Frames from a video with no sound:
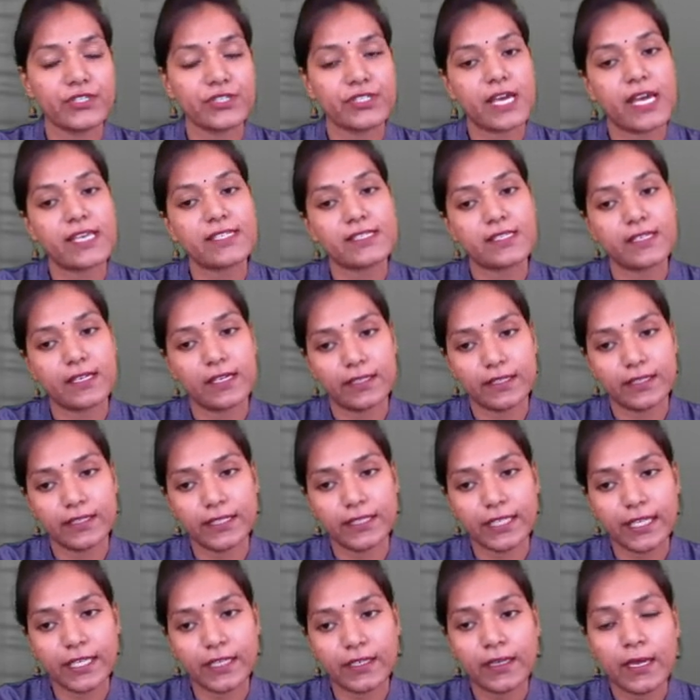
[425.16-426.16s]
has
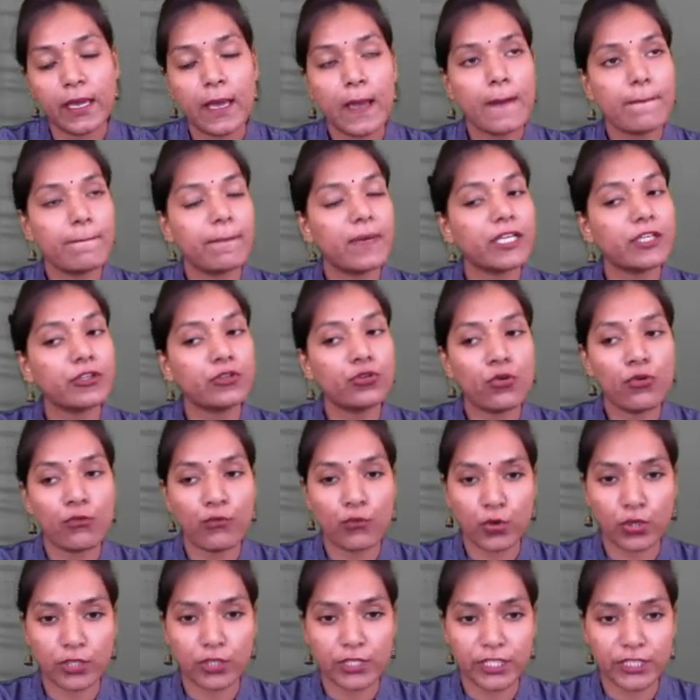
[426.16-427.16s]
current gain but no
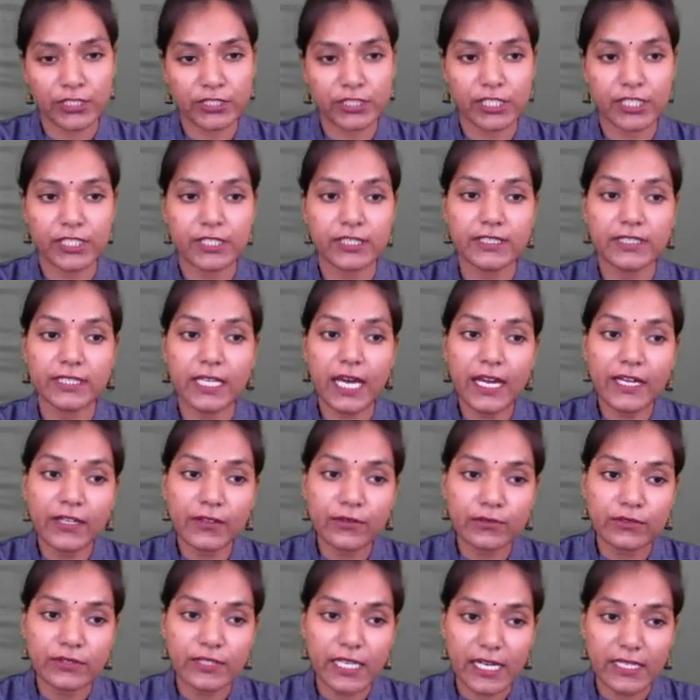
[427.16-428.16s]
voltage gain.
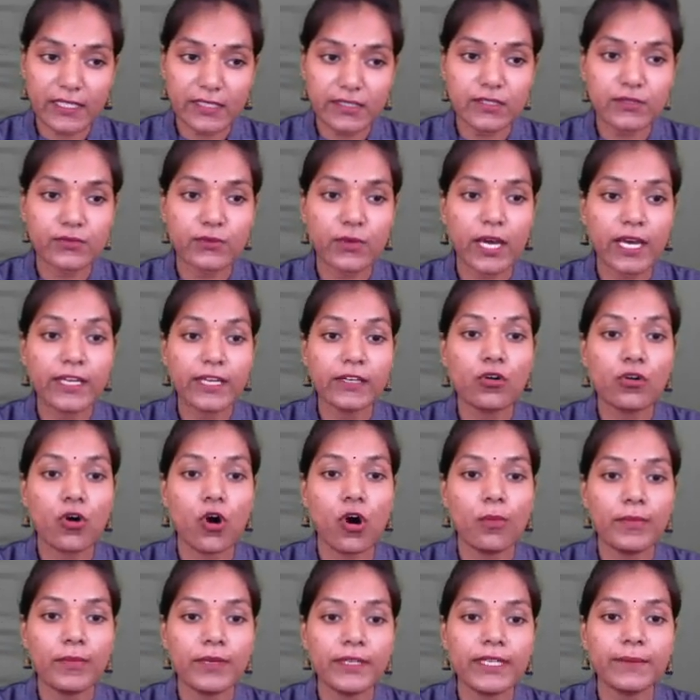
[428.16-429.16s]
That is why
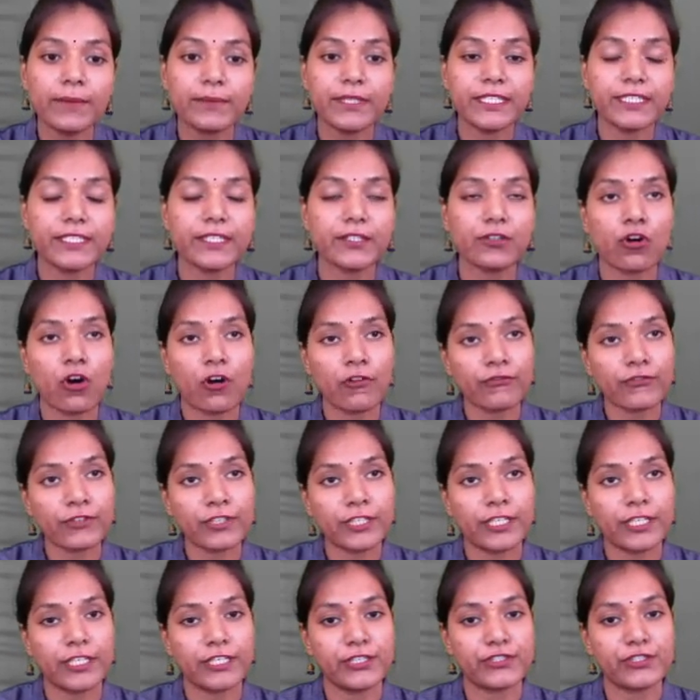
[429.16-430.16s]
common emitter
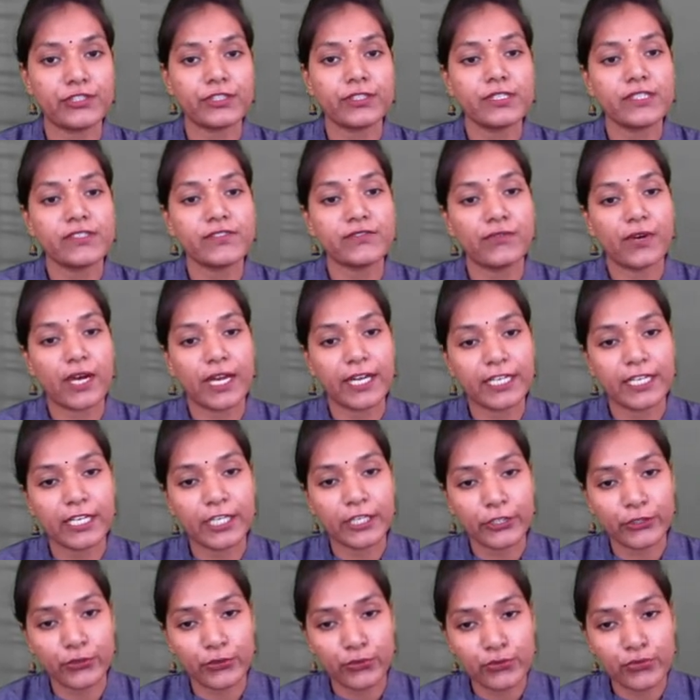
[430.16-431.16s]
configuration is
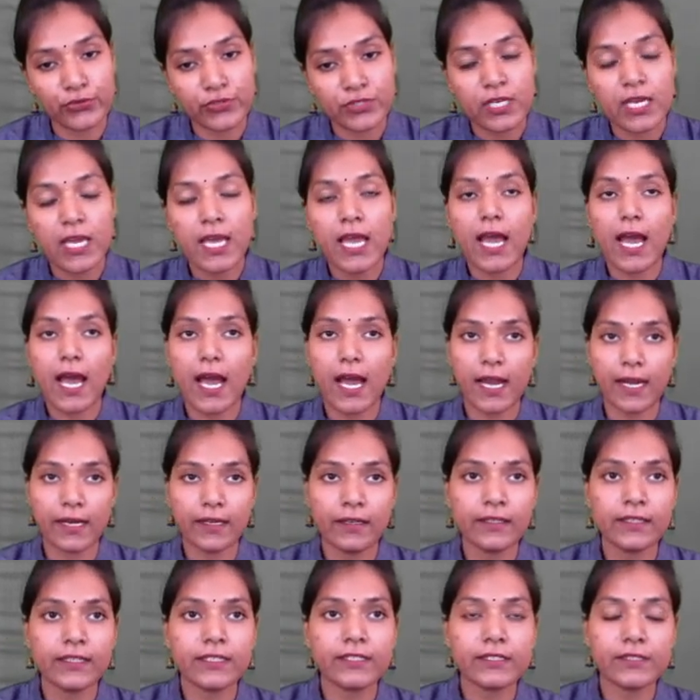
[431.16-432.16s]
widely used,
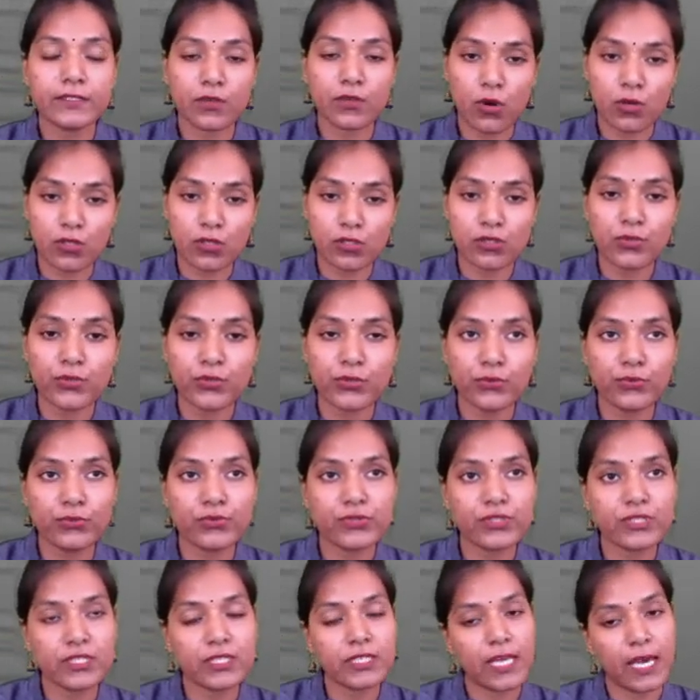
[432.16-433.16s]
and it is also
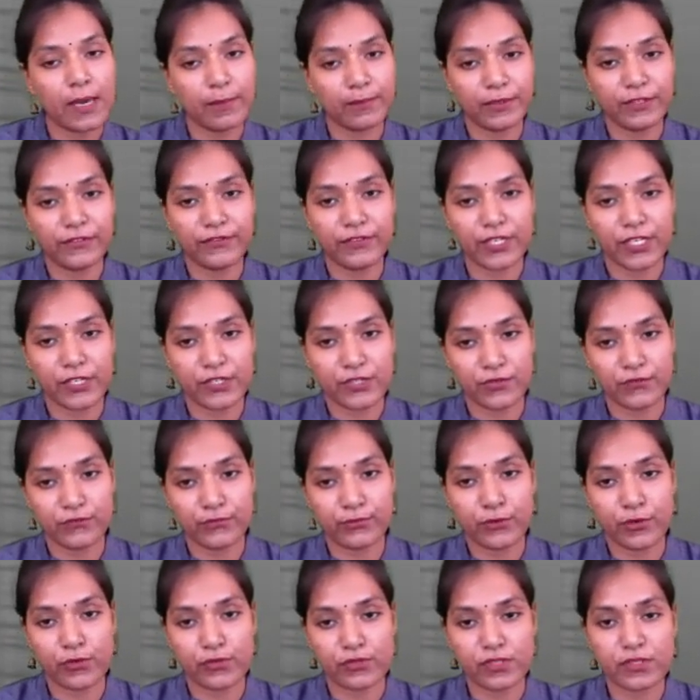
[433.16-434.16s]
used in amplification
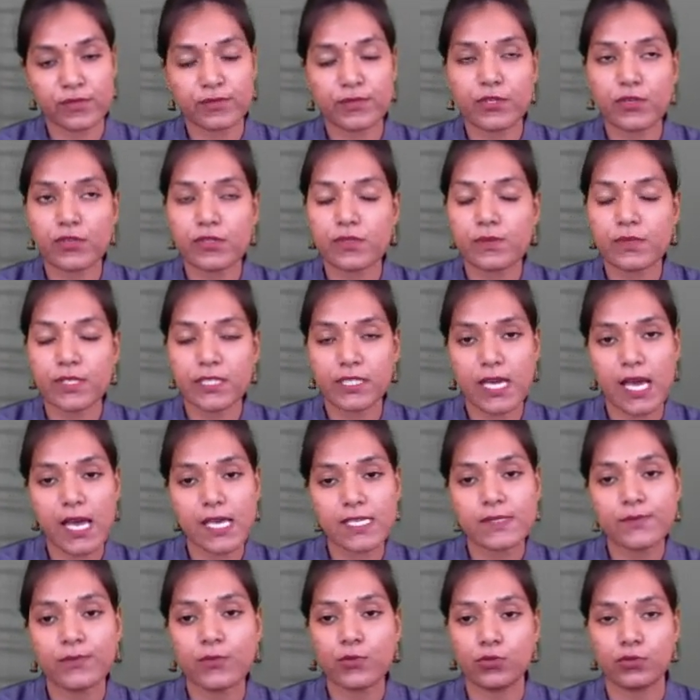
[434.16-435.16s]
process because it
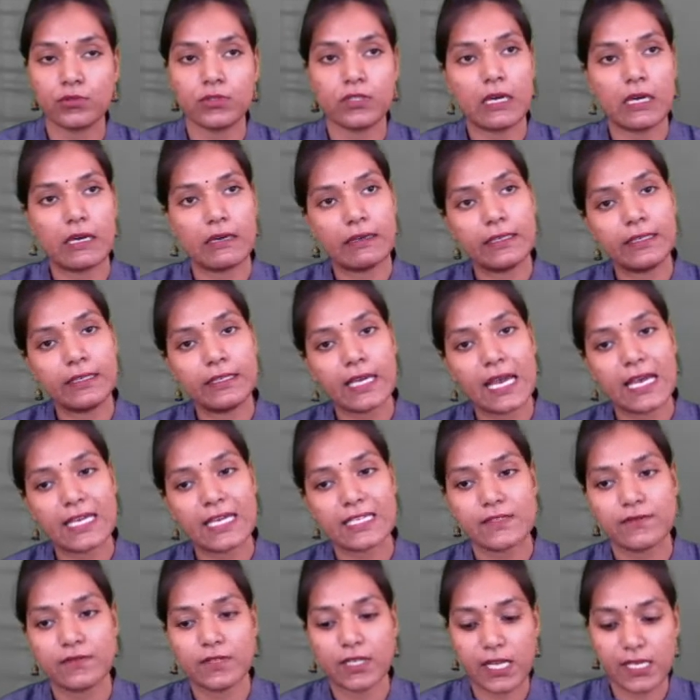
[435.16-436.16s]
has both current
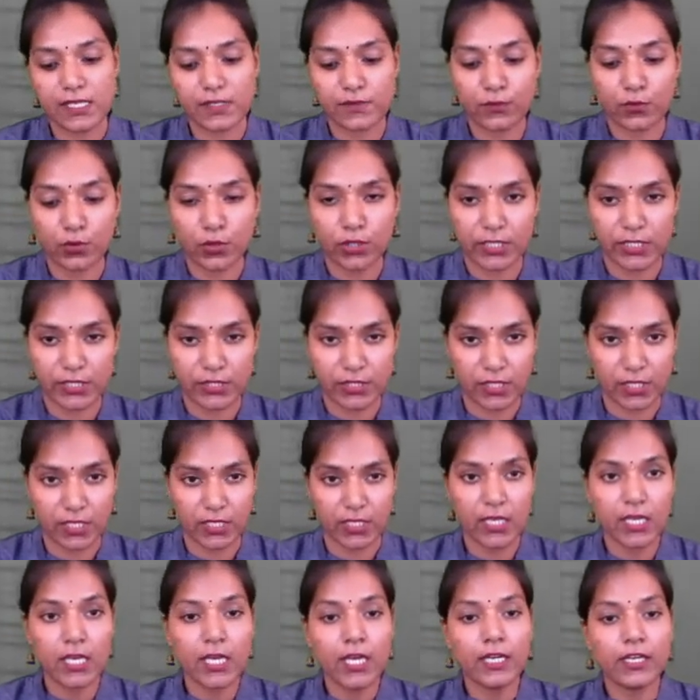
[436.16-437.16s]
as well as voltage gain.
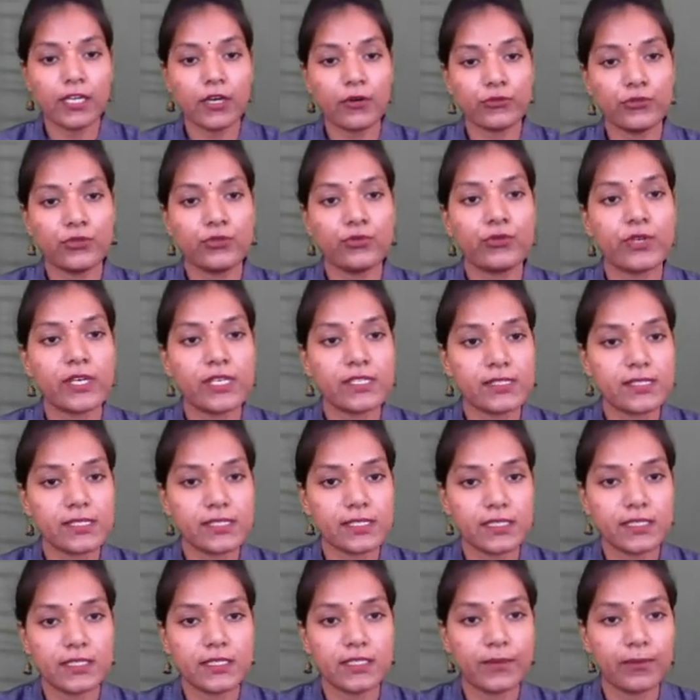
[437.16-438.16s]
Now you can
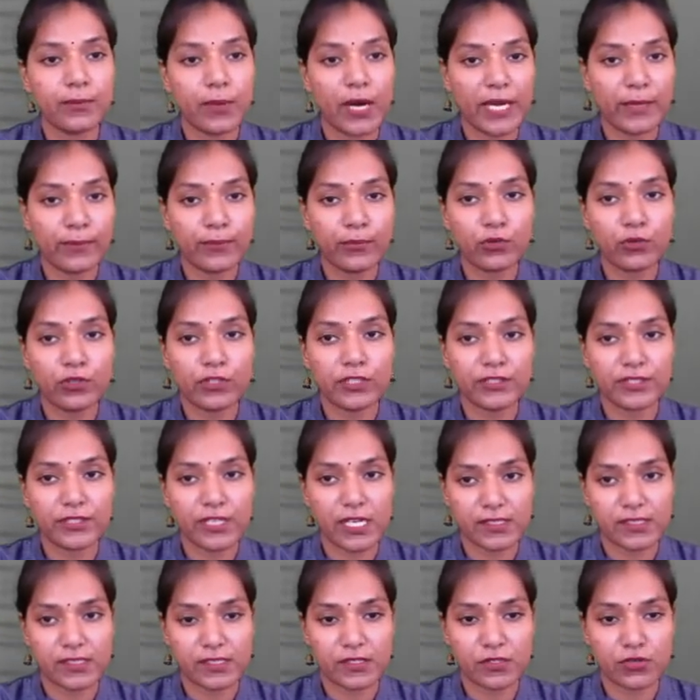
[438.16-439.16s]
see the bipolar
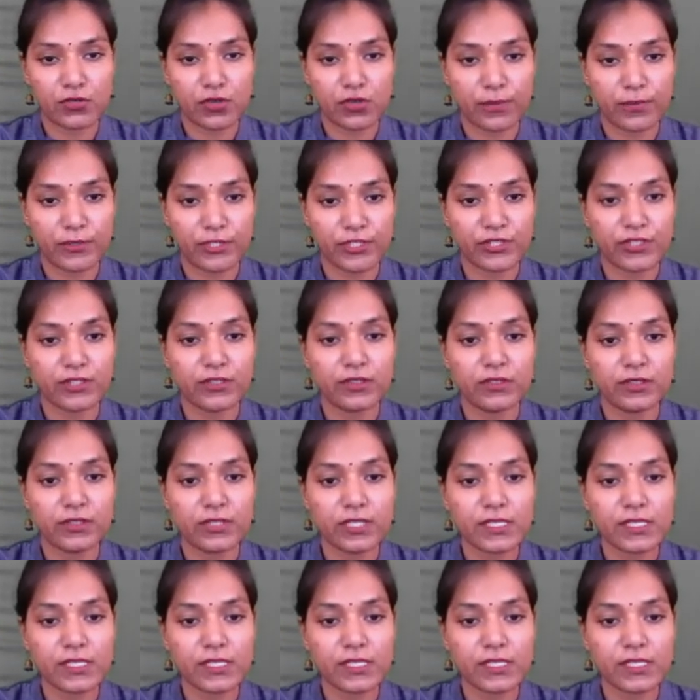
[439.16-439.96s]
transistor operation.